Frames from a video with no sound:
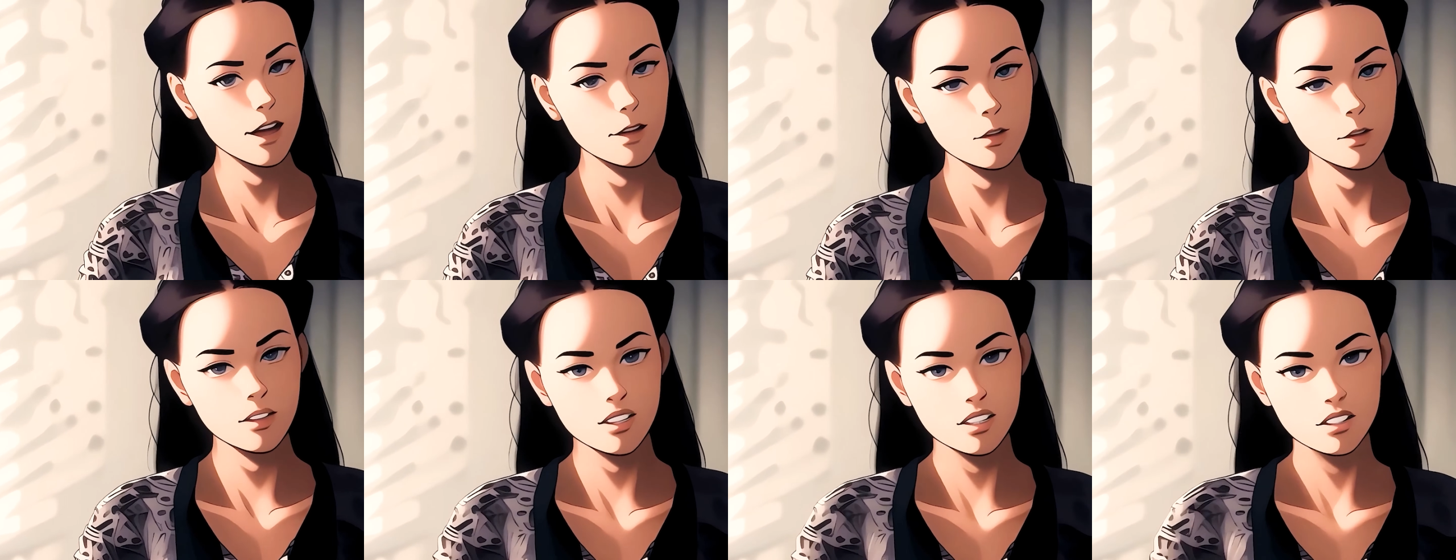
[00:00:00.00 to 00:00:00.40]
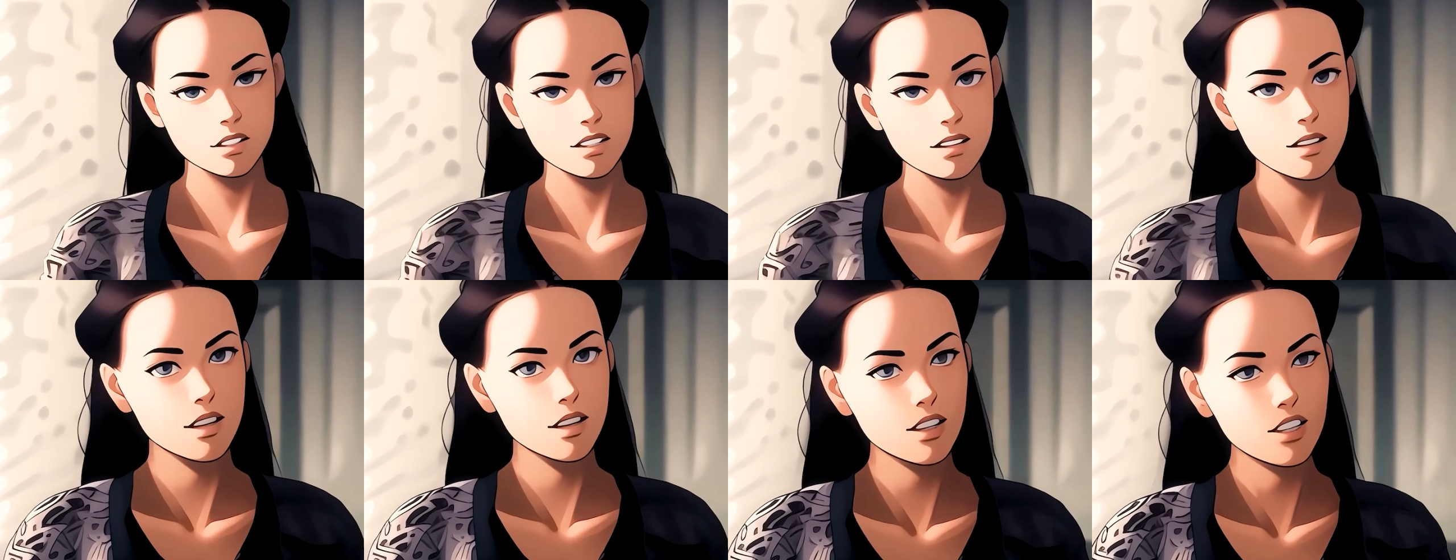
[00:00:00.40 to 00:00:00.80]
I
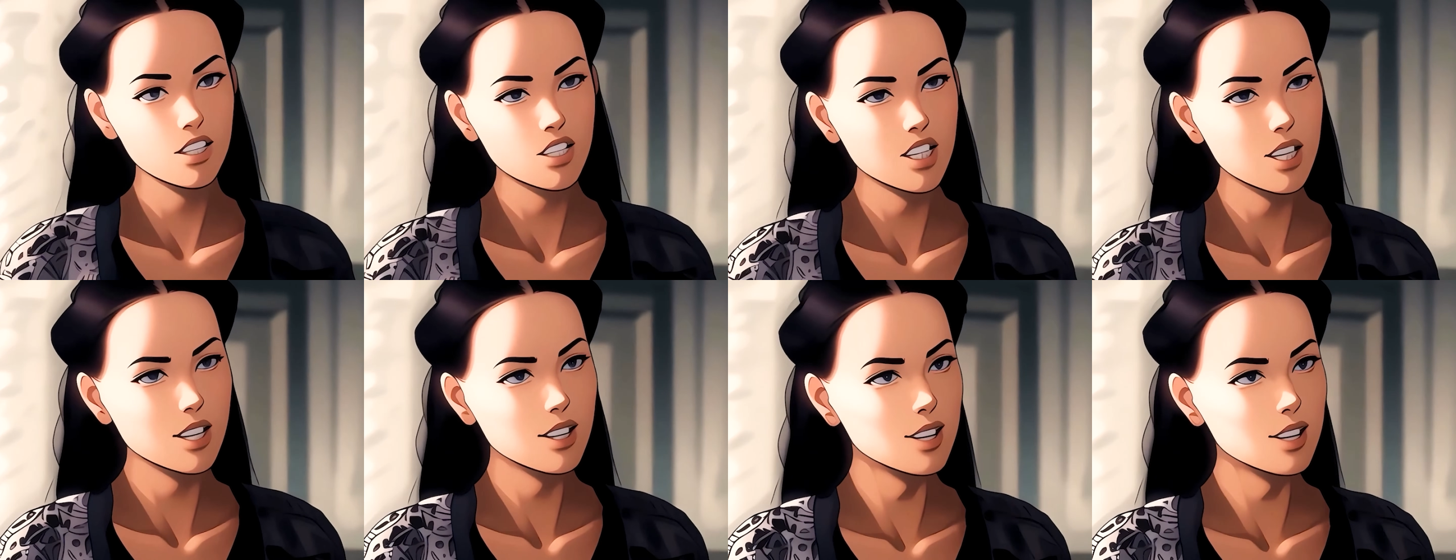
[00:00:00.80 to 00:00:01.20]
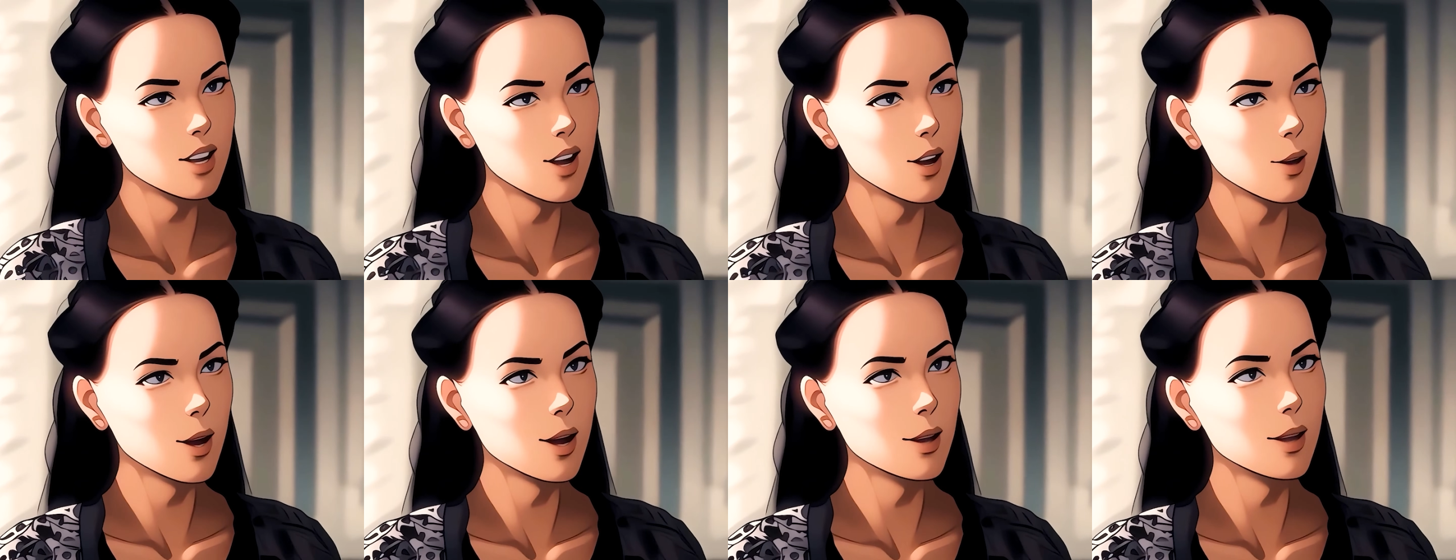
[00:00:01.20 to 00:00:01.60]
was
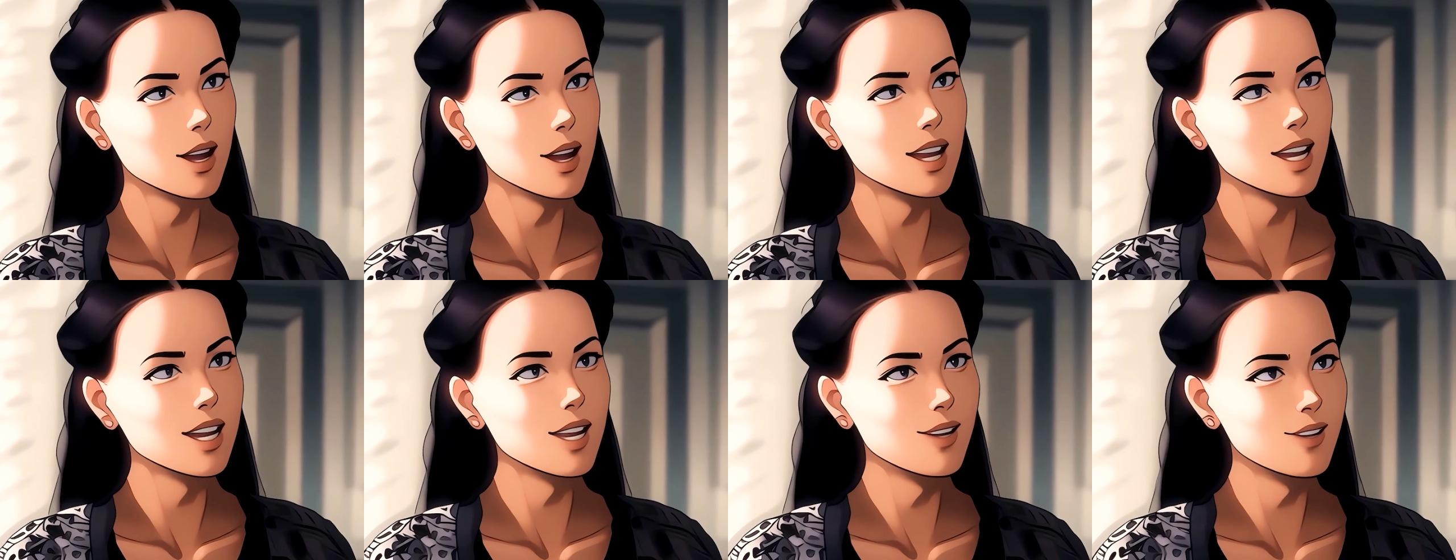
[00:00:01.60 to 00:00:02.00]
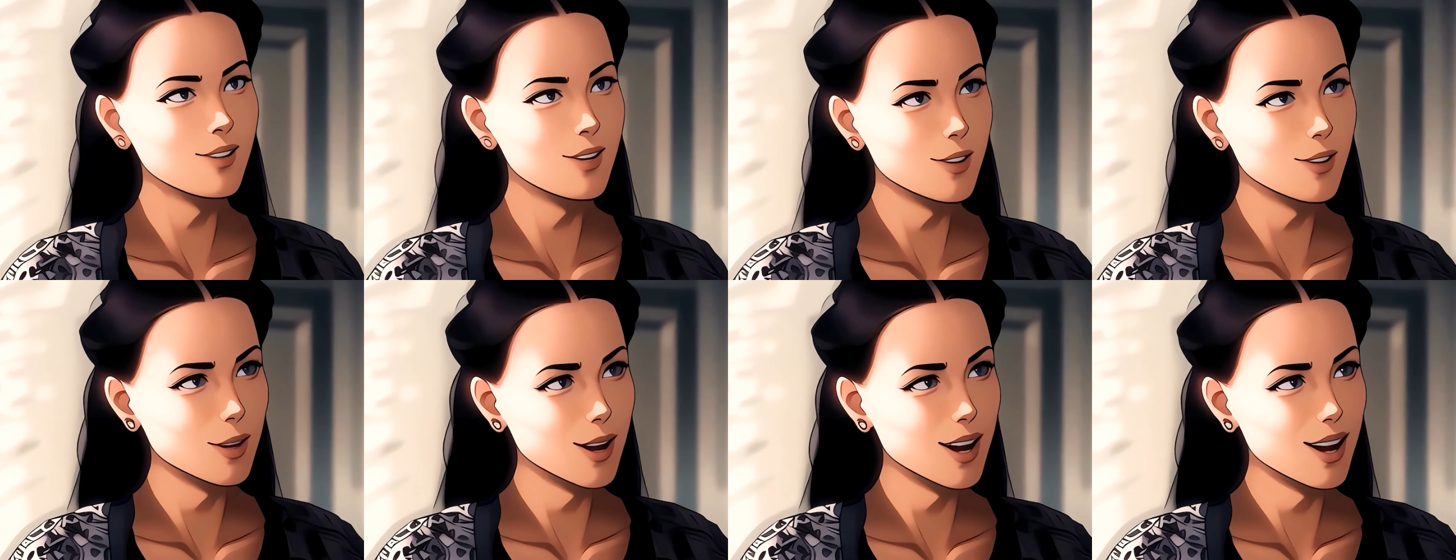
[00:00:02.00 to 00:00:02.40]
just on my way
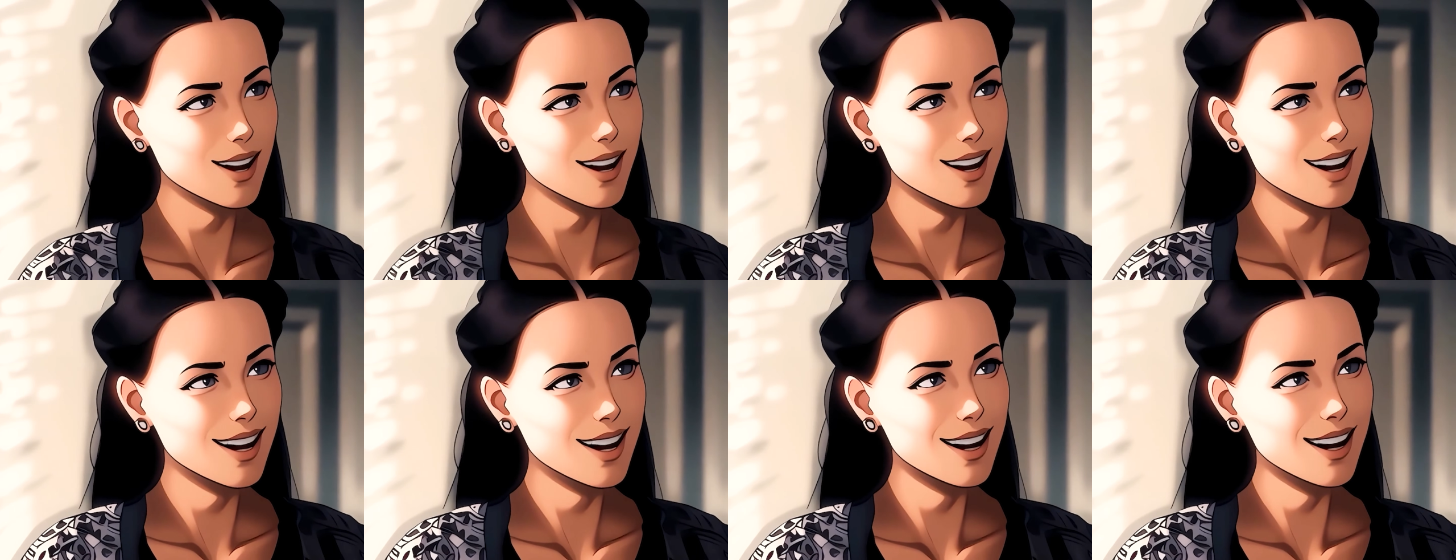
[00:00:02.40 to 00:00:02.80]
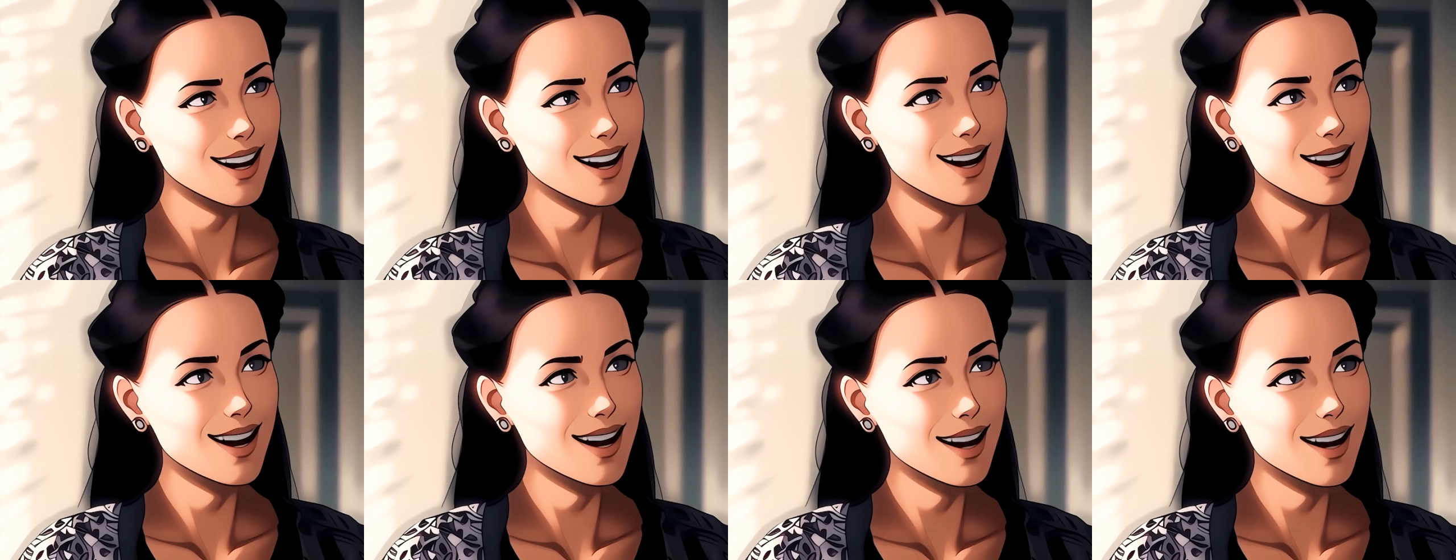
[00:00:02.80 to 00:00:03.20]
in from
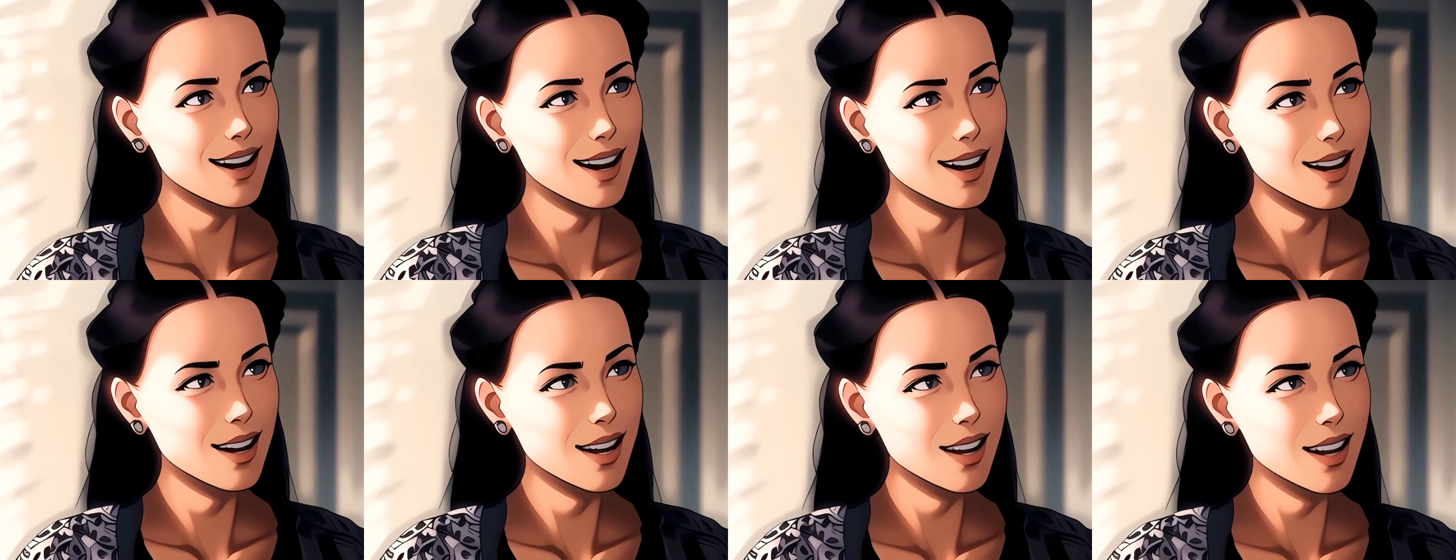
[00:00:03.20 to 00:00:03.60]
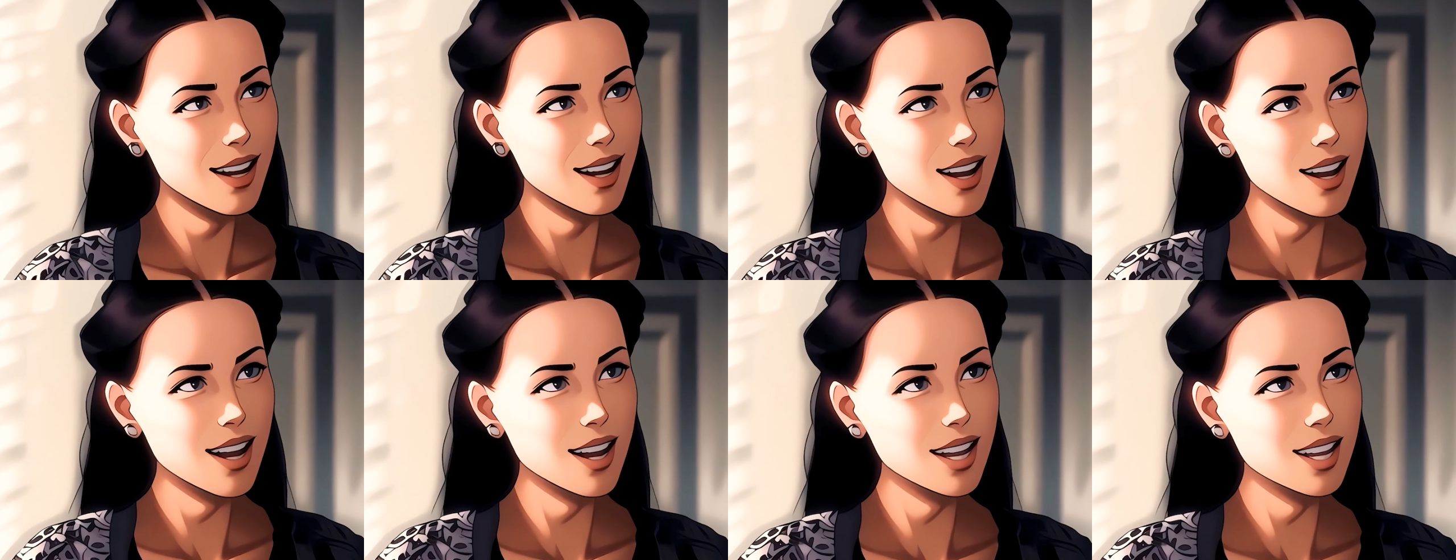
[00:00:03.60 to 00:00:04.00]
work, and
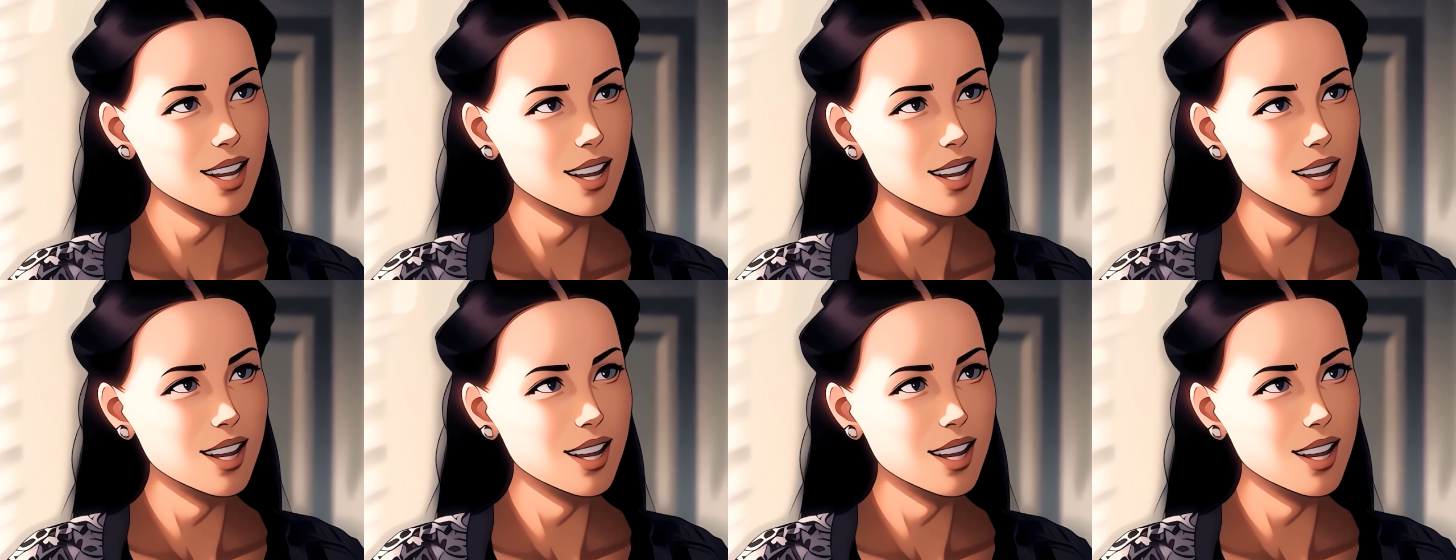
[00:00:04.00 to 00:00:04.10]
you